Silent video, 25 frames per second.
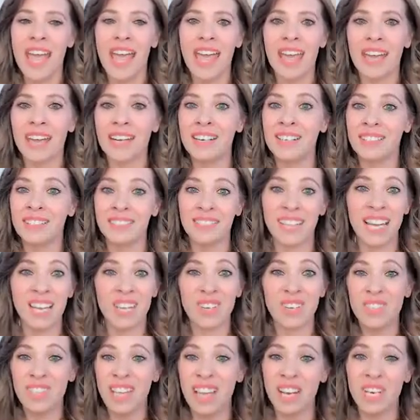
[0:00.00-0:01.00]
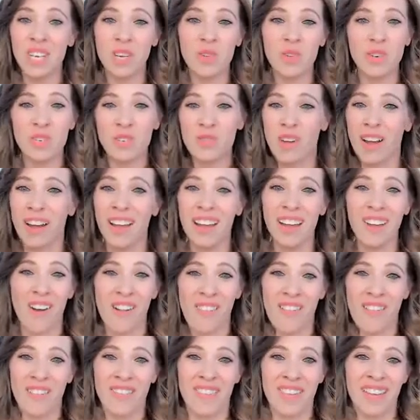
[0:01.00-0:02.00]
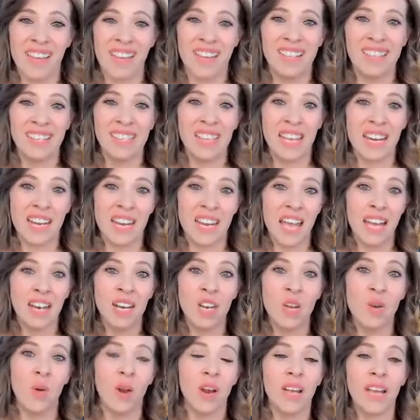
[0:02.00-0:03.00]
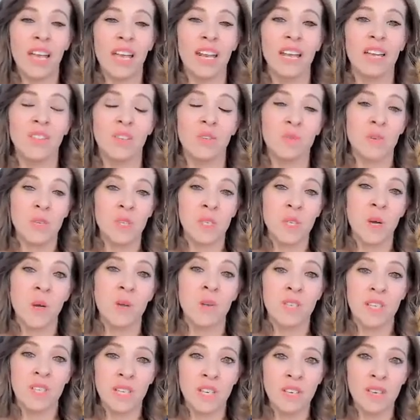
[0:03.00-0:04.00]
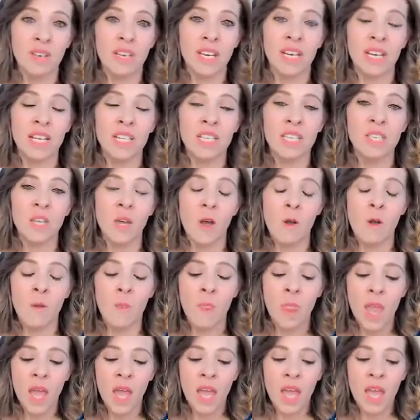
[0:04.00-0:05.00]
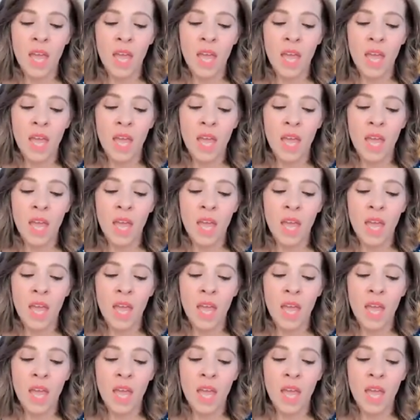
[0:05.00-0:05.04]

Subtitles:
And like you said, you were trying all the things and you weren't getting the results that you needed. So